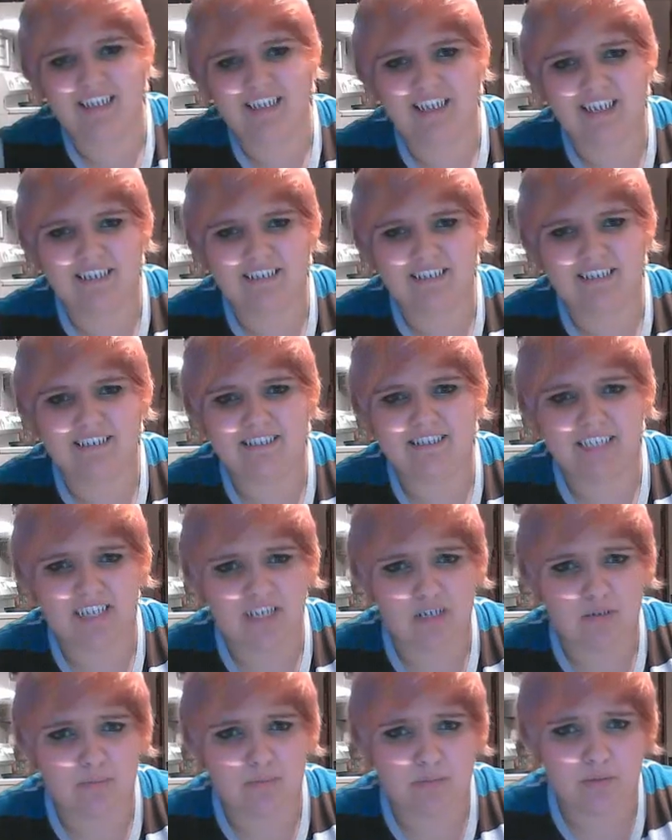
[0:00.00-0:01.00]
guess
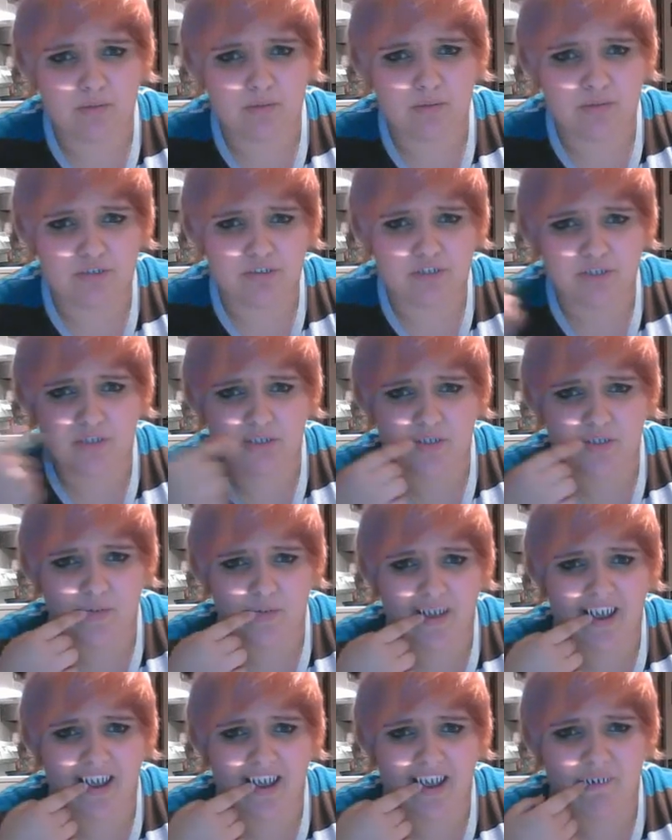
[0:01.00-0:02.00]
now I'm going to show you
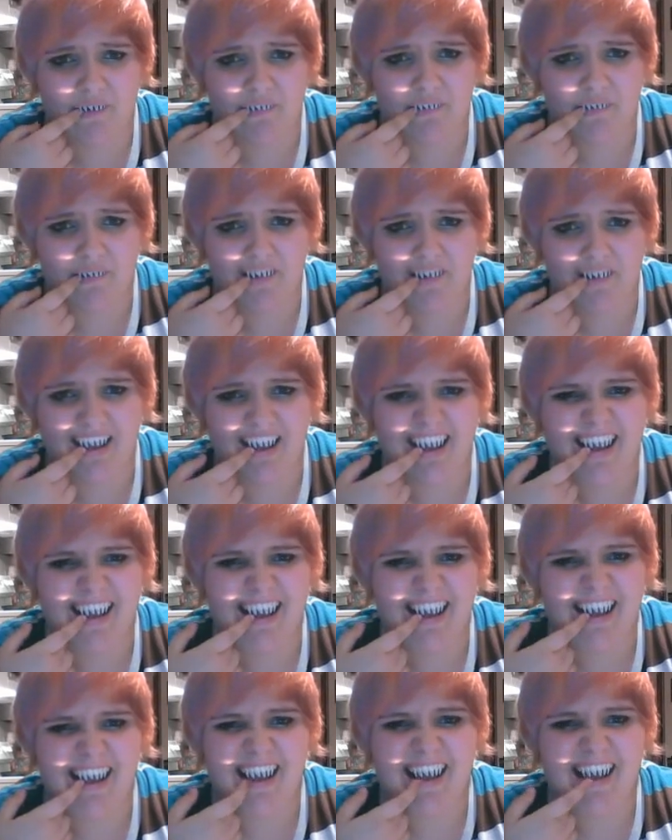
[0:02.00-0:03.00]
how to,
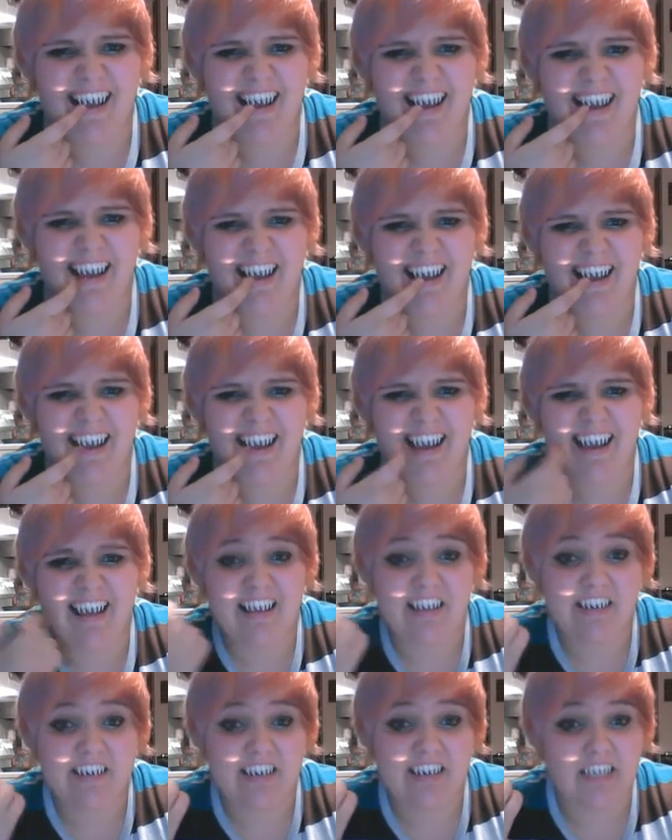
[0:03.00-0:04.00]

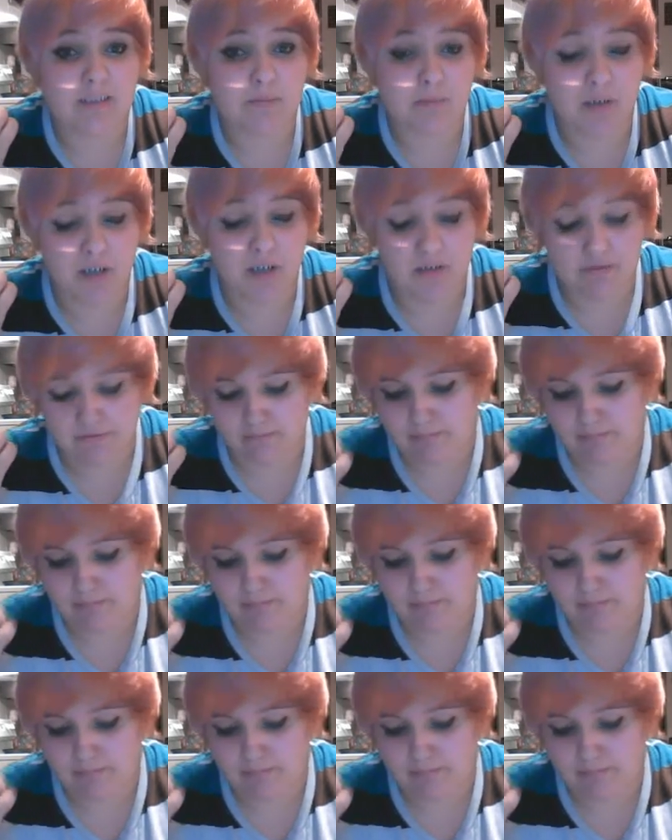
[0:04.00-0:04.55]
take them off.